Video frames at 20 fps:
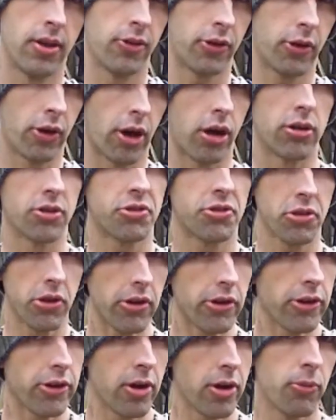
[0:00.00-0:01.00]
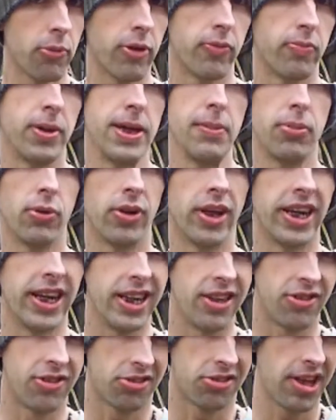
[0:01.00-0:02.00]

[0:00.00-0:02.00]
there are a certain number of people in each